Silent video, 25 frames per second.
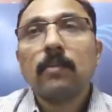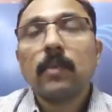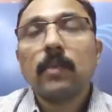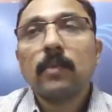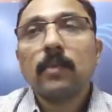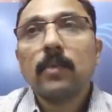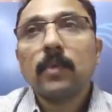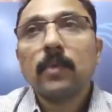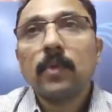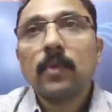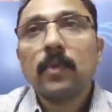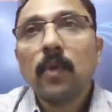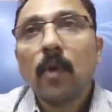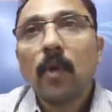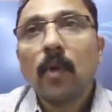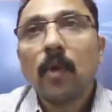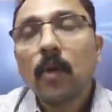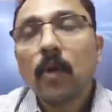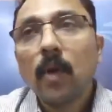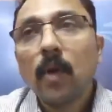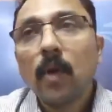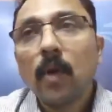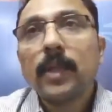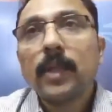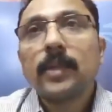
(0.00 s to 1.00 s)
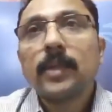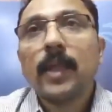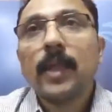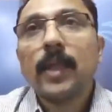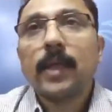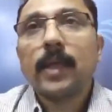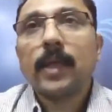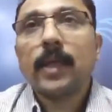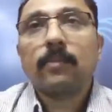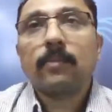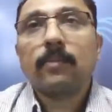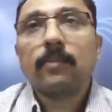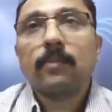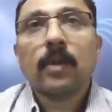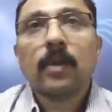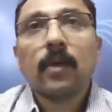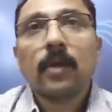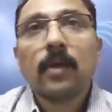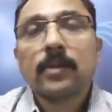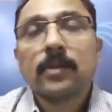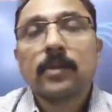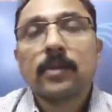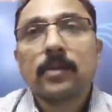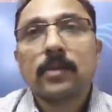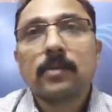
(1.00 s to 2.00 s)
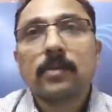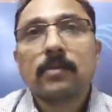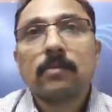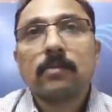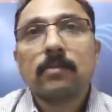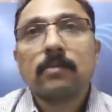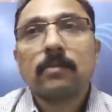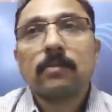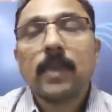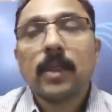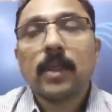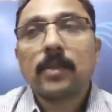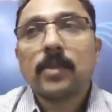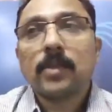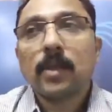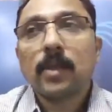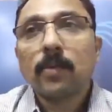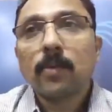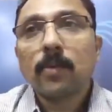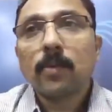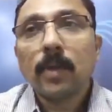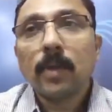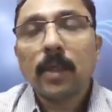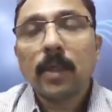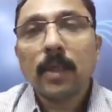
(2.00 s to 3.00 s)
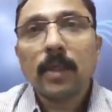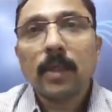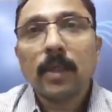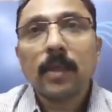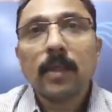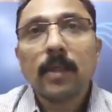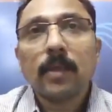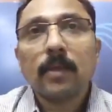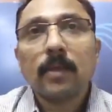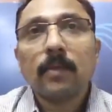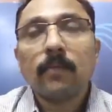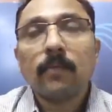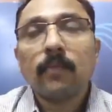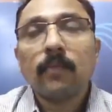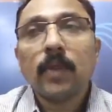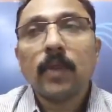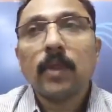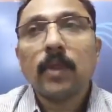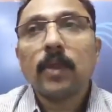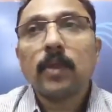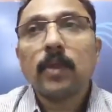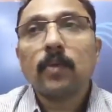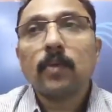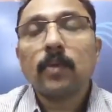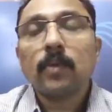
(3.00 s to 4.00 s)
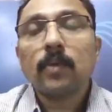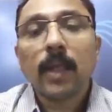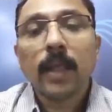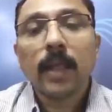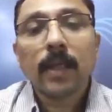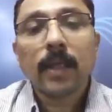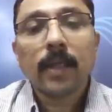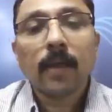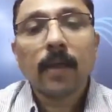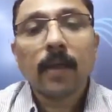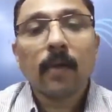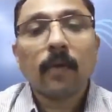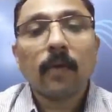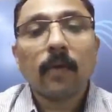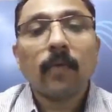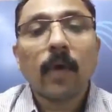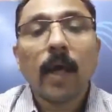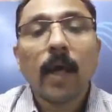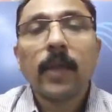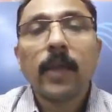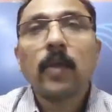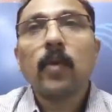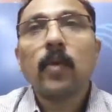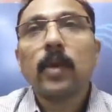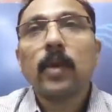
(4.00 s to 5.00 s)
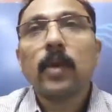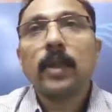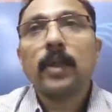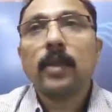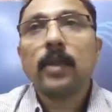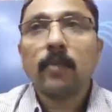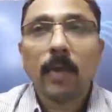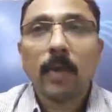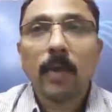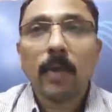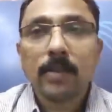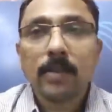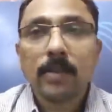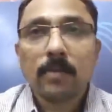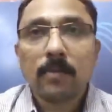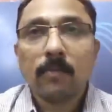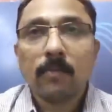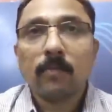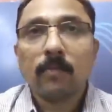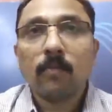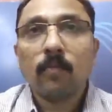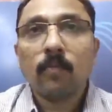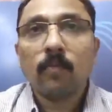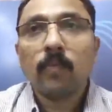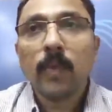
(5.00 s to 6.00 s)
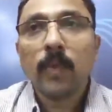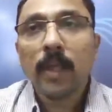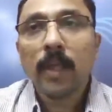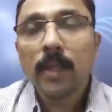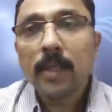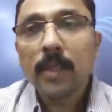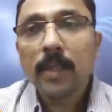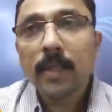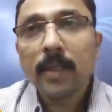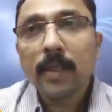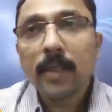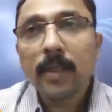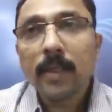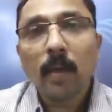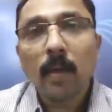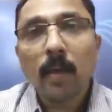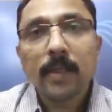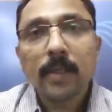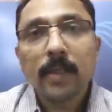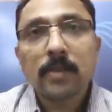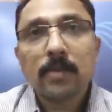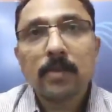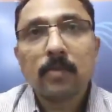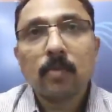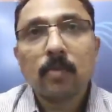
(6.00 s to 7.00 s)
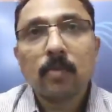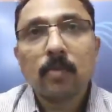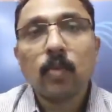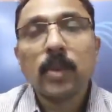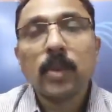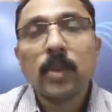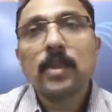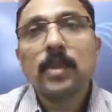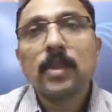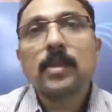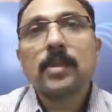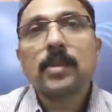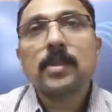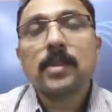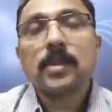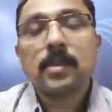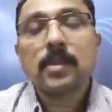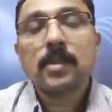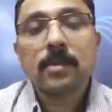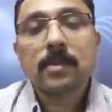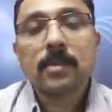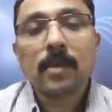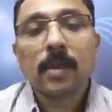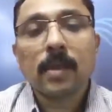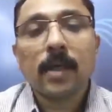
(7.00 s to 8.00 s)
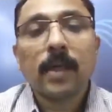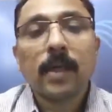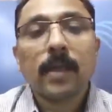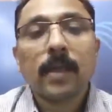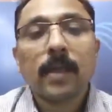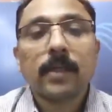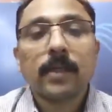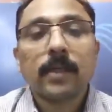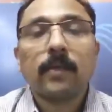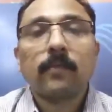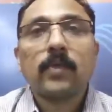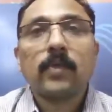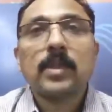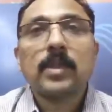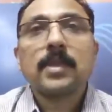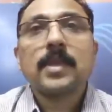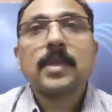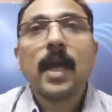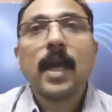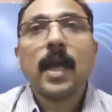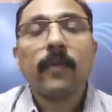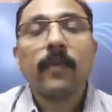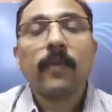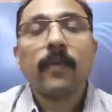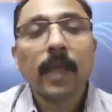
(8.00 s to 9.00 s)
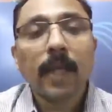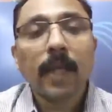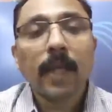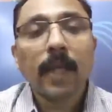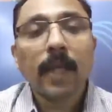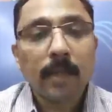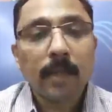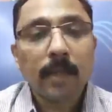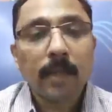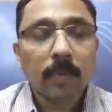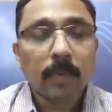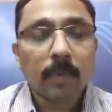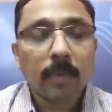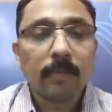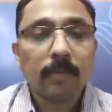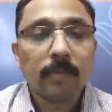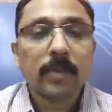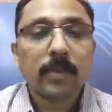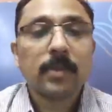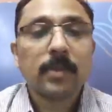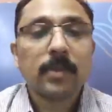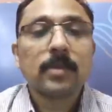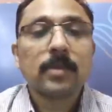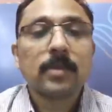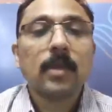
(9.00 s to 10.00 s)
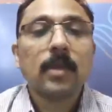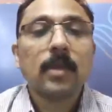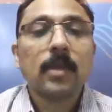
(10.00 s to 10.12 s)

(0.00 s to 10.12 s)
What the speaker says: not only that, because that security, we need to take care of IoT device. Any device which is connected, which is having an IP, which is